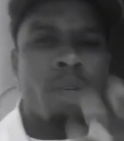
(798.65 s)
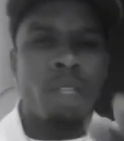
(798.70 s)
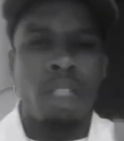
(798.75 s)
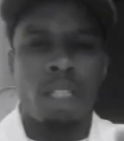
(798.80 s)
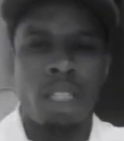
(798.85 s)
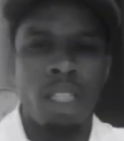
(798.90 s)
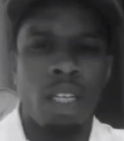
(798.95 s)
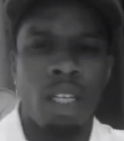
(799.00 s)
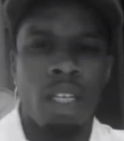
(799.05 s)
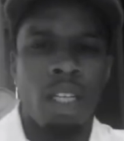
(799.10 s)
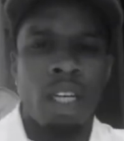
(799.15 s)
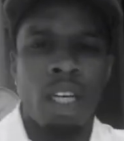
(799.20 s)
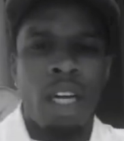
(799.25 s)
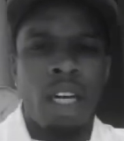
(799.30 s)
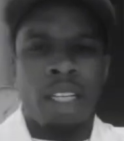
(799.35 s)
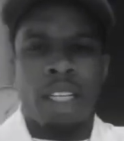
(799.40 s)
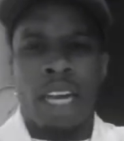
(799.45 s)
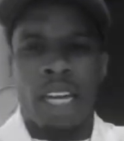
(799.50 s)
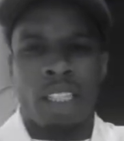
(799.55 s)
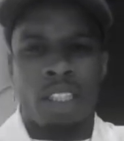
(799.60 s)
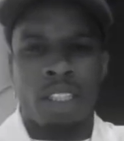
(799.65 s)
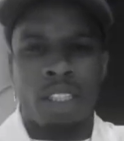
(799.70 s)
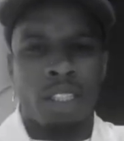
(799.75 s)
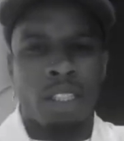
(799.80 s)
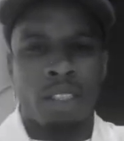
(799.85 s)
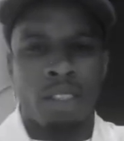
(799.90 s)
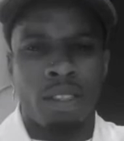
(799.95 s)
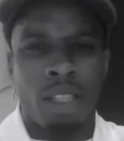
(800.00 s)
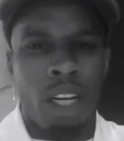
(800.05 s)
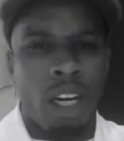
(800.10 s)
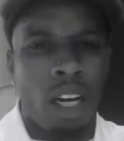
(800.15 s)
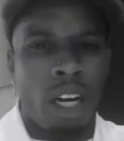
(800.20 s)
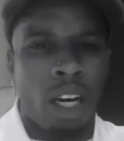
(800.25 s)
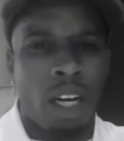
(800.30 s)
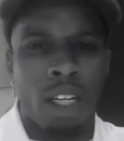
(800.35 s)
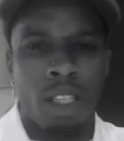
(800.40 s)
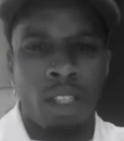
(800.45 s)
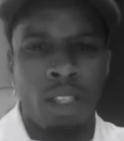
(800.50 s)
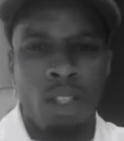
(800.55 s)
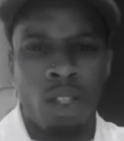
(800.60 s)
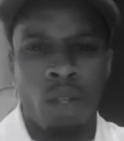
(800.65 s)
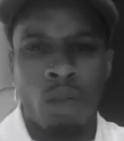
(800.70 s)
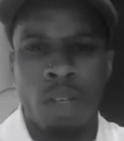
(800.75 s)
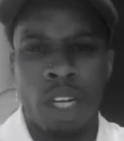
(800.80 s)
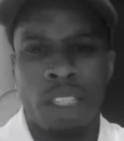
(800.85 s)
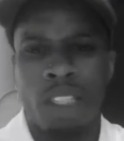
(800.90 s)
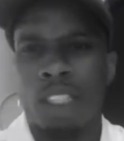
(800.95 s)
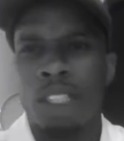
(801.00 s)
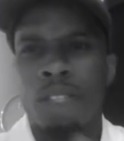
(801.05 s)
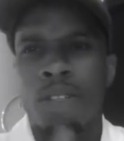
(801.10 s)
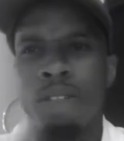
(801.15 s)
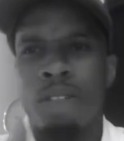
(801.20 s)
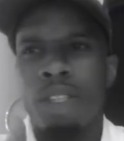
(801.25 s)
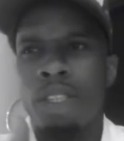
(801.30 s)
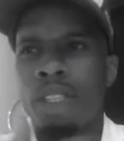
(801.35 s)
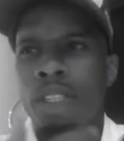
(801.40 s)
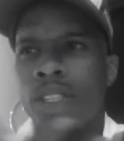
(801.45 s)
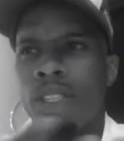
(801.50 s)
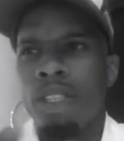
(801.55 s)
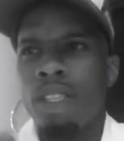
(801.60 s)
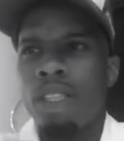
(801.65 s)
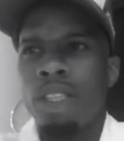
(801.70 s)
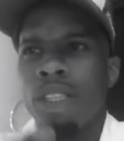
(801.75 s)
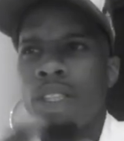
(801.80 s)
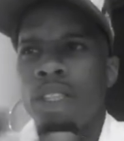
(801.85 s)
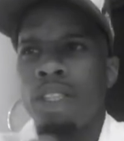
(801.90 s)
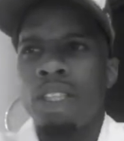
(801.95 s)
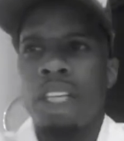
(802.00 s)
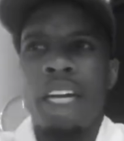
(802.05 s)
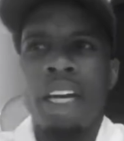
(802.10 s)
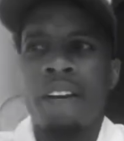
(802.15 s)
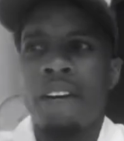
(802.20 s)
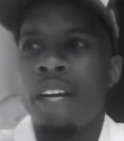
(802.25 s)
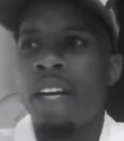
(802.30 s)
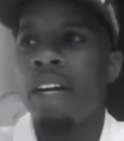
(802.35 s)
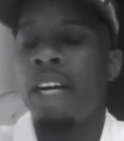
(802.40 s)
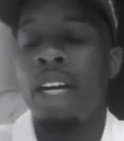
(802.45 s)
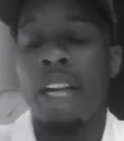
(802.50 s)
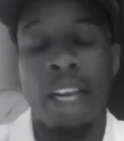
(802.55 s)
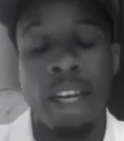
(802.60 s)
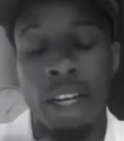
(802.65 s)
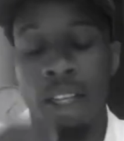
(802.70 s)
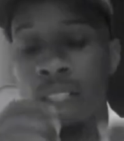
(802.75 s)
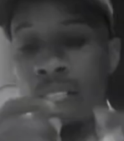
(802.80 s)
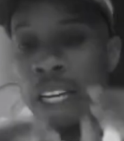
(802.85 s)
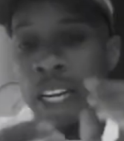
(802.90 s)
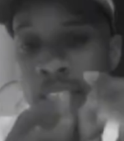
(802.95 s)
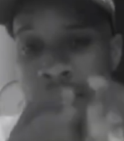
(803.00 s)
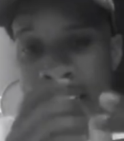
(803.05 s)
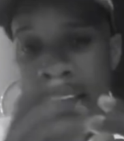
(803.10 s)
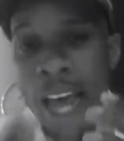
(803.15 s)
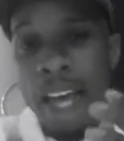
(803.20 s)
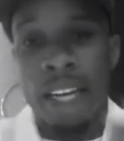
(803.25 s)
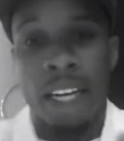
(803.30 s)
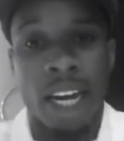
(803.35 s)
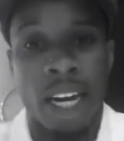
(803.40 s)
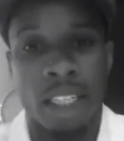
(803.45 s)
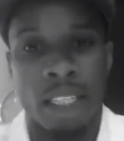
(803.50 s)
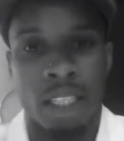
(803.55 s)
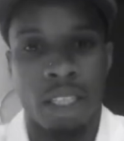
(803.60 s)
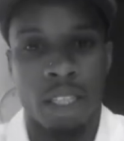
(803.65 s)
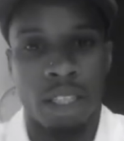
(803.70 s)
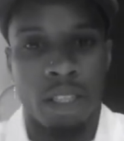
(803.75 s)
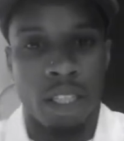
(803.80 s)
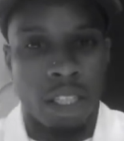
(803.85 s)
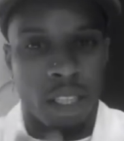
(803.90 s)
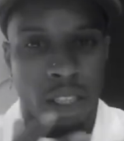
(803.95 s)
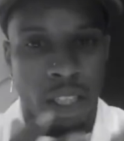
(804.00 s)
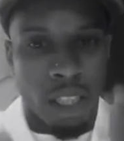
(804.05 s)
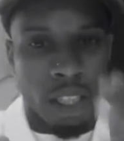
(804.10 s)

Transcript: And then we're seeing that you're here and there. And they're antagonizing her.